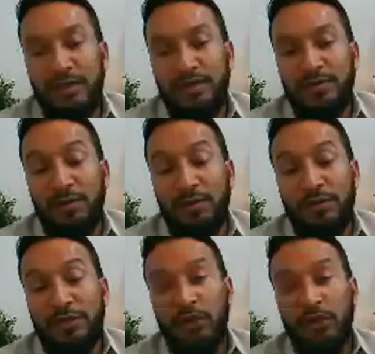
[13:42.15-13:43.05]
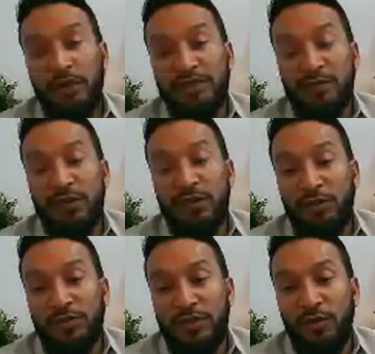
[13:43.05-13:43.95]
That's all I can say really
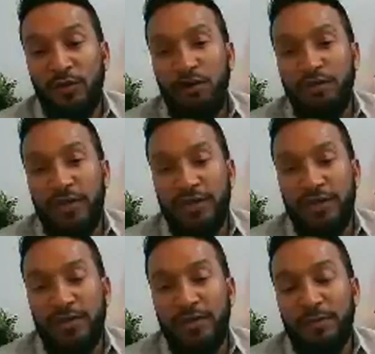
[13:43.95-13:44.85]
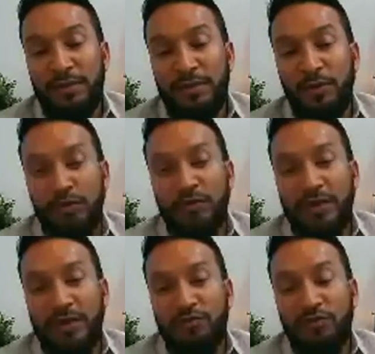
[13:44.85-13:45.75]
on the note of, being
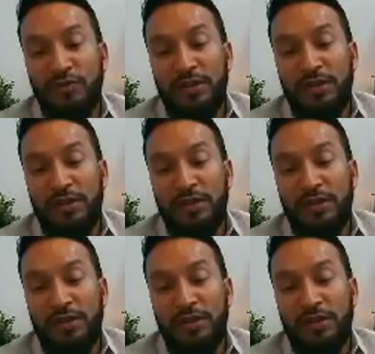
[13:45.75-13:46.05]
motivated, driven.